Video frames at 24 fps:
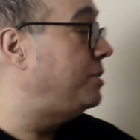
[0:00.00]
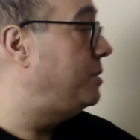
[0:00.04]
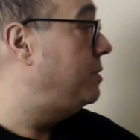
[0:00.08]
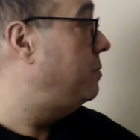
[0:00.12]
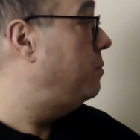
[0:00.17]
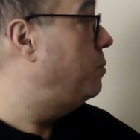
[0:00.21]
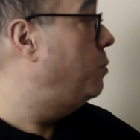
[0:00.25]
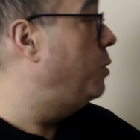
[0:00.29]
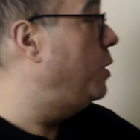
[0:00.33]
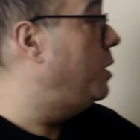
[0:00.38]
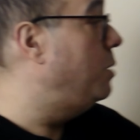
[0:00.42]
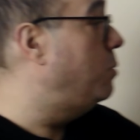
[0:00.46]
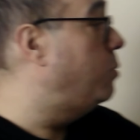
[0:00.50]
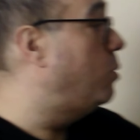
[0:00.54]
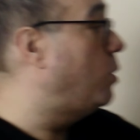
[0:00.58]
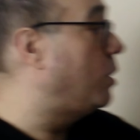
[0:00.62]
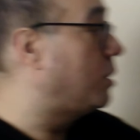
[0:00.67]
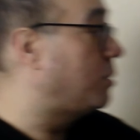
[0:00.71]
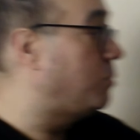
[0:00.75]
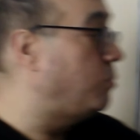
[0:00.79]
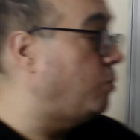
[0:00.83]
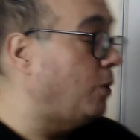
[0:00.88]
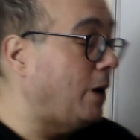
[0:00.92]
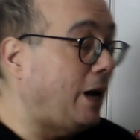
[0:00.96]
will work
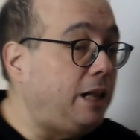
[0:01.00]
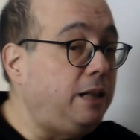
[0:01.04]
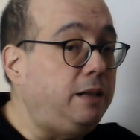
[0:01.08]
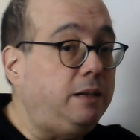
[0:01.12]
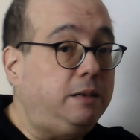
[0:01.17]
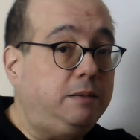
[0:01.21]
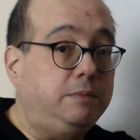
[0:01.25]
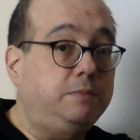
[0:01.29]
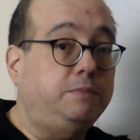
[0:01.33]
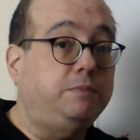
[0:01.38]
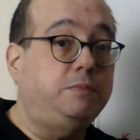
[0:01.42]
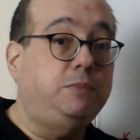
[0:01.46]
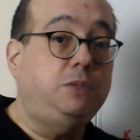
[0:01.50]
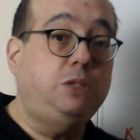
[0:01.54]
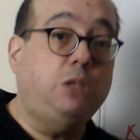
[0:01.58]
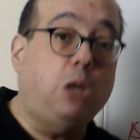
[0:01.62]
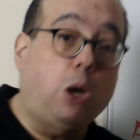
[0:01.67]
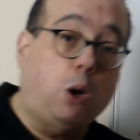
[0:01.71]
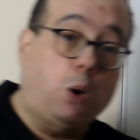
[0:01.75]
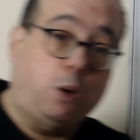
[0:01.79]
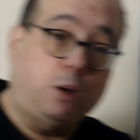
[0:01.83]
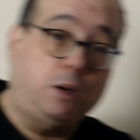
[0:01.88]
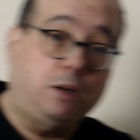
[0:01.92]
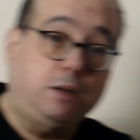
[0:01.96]
well? No,
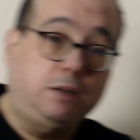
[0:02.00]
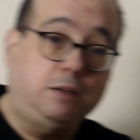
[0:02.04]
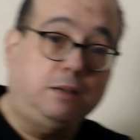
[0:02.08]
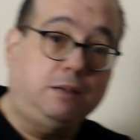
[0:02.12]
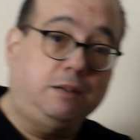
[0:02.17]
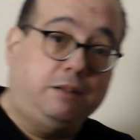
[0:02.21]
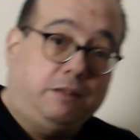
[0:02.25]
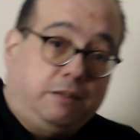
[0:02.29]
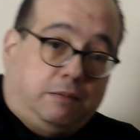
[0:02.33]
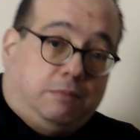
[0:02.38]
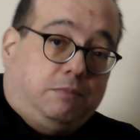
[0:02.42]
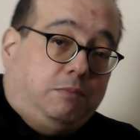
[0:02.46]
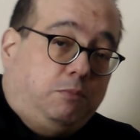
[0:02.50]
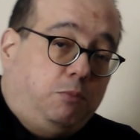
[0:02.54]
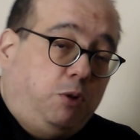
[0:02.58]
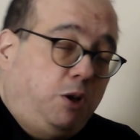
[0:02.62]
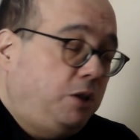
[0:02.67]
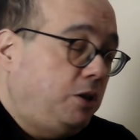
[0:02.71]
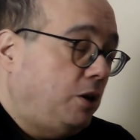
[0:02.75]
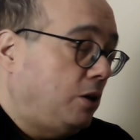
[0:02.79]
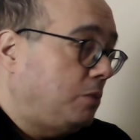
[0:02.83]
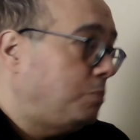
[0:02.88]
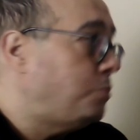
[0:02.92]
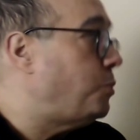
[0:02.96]
will
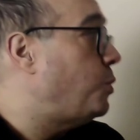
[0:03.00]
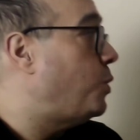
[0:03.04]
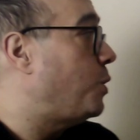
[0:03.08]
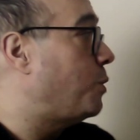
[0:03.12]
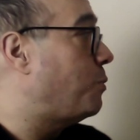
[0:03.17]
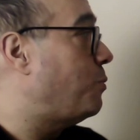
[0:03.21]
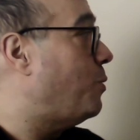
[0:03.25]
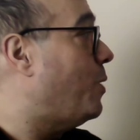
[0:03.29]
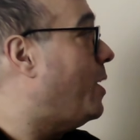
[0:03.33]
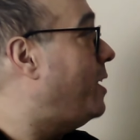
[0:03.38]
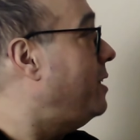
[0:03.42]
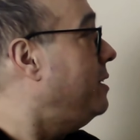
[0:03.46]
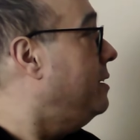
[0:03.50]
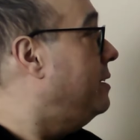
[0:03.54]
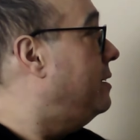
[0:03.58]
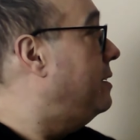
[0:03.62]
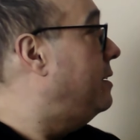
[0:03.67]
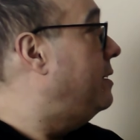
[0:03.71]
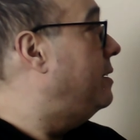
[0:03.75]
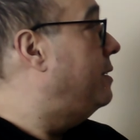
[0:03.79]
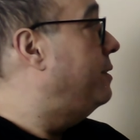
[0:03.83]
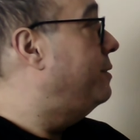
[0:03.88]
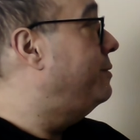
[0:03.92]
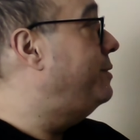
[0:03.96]
not work well.
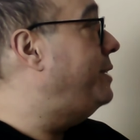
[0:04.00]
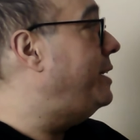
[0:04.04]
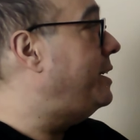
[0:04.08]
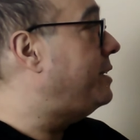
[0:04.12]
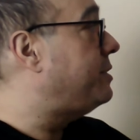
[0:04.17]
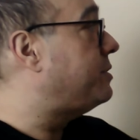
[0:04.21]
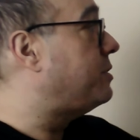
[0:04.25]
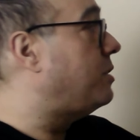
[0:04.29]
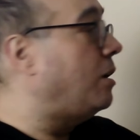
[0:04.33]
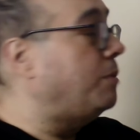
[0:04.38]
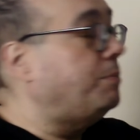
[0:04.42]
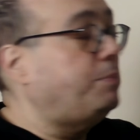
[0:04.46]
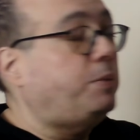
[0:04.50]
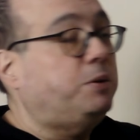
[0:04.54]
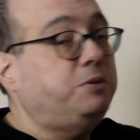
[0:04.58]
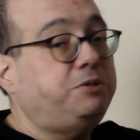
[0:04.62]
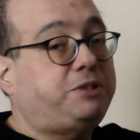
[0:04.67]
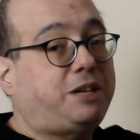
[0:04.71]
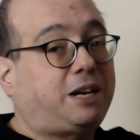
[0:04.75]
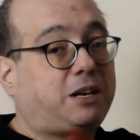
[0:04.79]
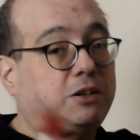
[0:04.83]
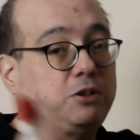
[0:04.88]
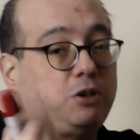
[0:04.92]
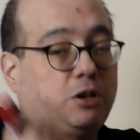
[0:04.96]
These compounds
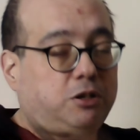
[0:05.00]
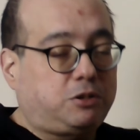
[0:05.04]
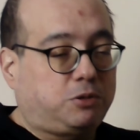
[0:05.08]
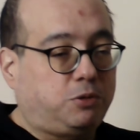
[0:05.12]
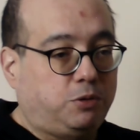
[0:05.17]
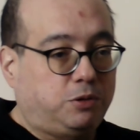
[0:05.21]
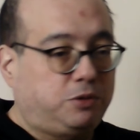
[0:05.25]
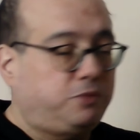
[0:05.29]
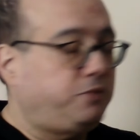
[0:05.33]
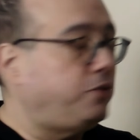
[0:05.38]
are not good for